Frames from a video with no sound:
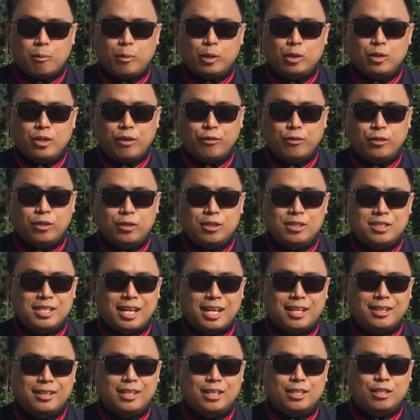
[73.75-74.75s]
But you have to
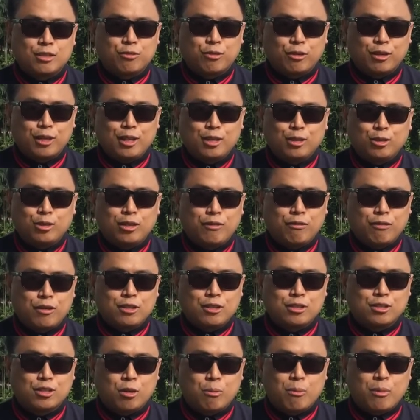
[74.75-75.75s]
understand this, for it to
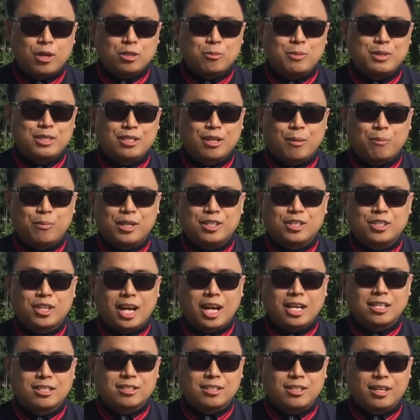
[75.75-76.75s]
reverse, there must be something
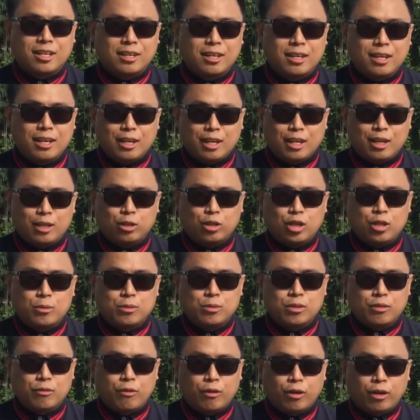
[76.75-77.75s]
drastic in
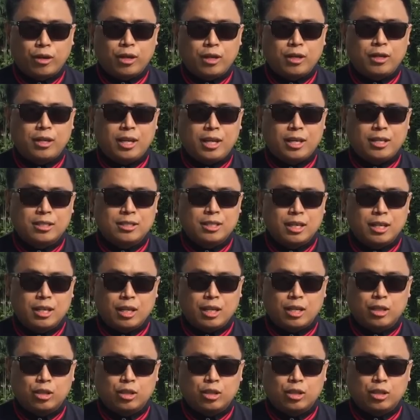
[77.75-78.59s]
terms of earnings,